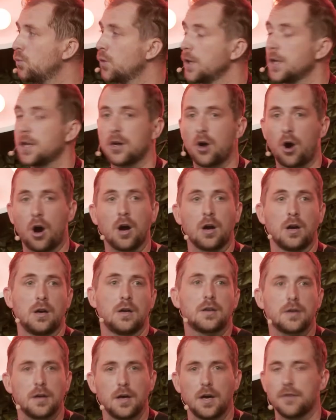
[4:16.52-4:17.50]
really
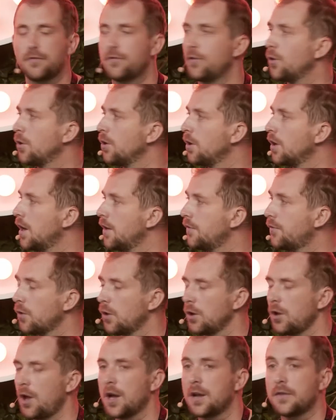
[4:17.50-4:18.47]
hard
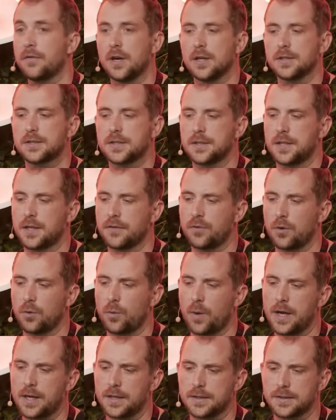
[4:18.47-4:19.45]
for a lot of us in different
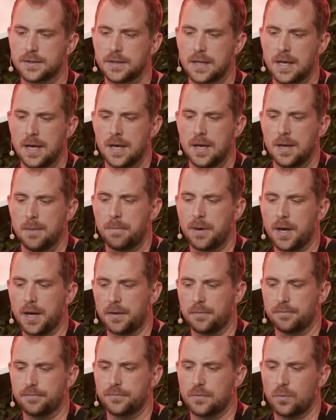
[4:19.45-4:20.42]
ways.
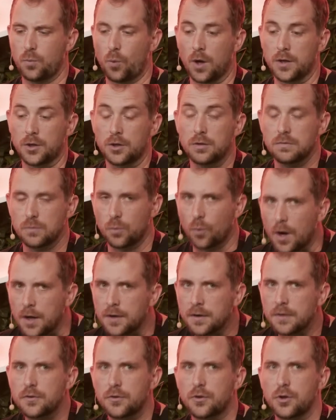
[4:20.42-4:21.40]
But
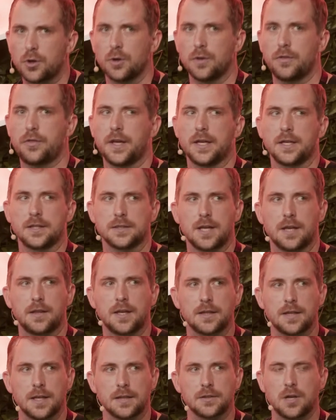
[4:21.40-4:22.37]
one of the good things I
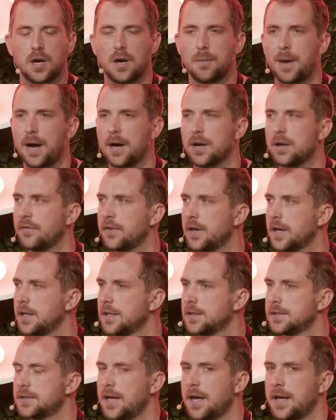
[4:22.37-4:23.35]
think that's come out of it
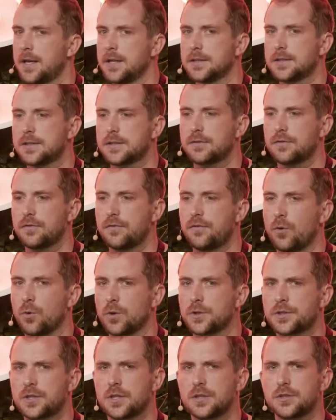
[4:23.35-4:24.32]
is that it's
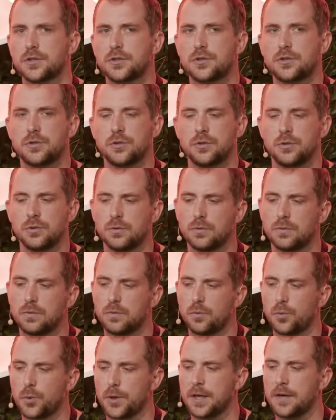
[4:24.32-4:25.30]
forced us to
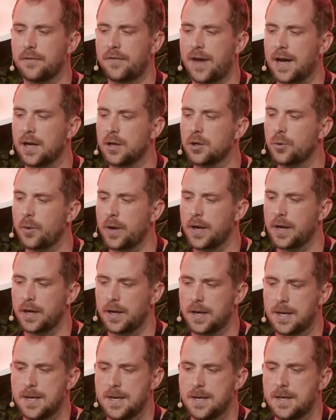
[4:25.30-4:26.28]

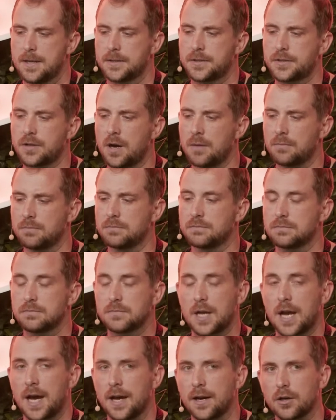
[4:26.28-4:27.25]
reevaluate
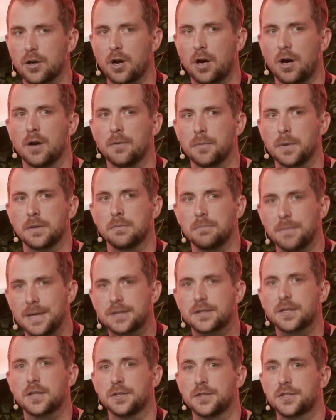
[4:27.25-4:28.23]
some kind of common
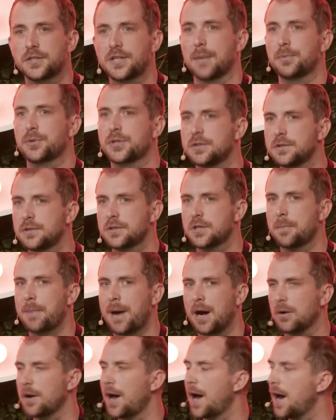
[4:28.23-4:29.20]
misconceptions
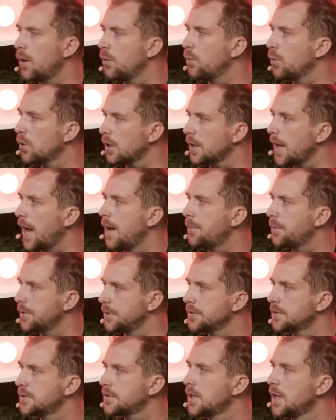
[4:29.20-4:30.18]
about how work
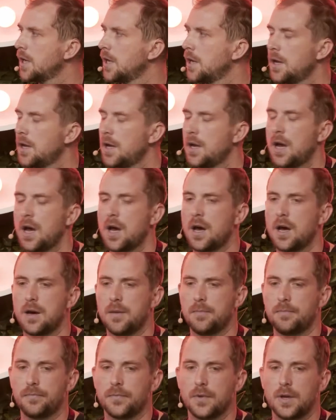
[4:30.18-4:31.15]
happens.
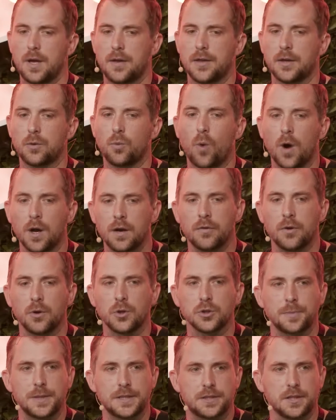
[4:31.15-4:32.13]
I think one of
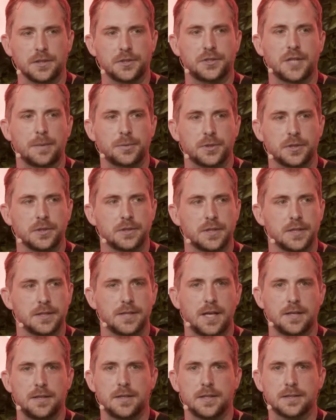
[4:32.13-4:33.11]
those misconceptions is
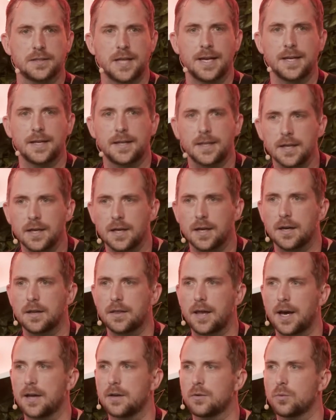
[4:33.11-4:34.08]
that this idea
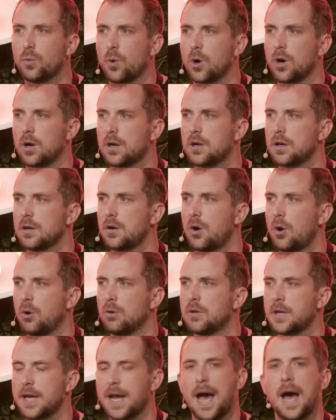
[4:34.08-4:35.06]
that work
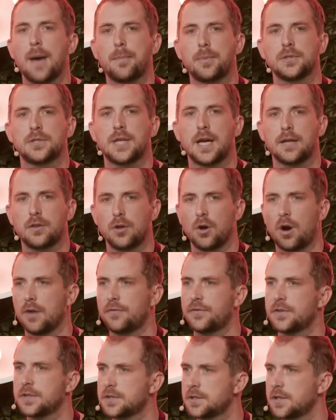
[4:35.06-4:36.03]
only happens at the
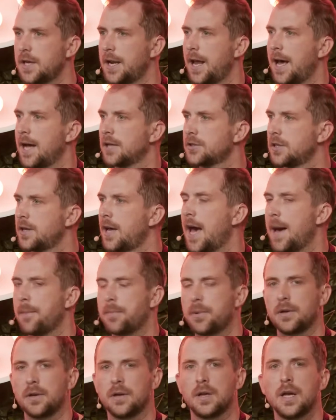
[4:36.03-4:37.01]
office and has to
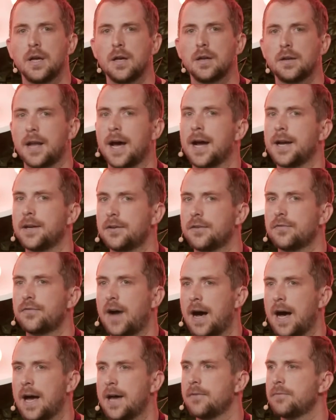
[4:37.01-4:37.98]
happen 9 to
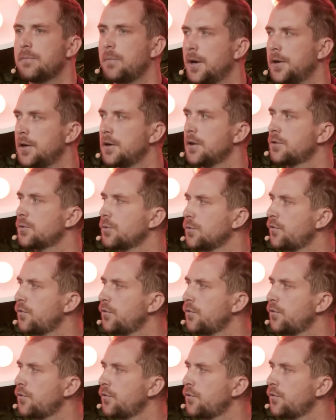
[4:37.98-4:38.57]
5, Monday through